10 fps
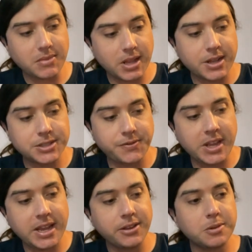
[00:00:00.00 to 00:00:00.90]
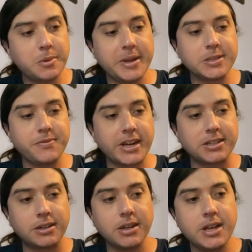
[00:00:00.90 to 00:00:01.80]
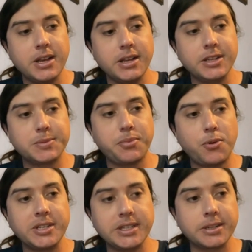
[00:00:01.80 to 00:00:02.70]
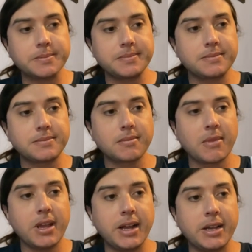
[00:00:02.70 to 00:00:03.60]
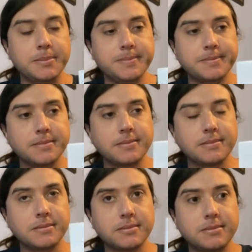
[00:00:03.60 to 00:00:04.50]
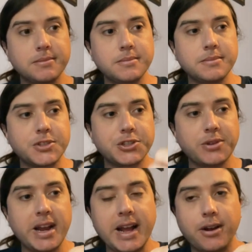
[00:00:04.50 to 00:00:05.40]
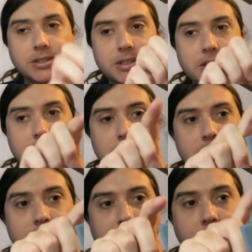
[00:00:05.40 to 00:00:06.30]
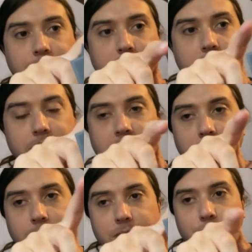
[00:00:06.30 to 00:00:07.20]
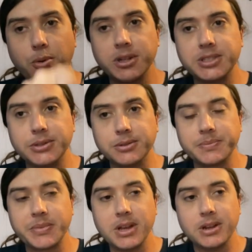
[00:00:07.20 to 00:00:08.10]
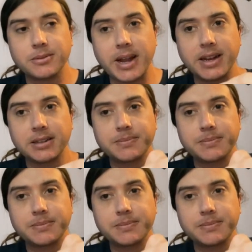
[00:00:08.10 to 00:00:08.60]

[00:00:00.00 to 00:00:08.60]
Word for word: Because if the angular momentum vector is pointing uh, straight out, say, you know, towards you, right?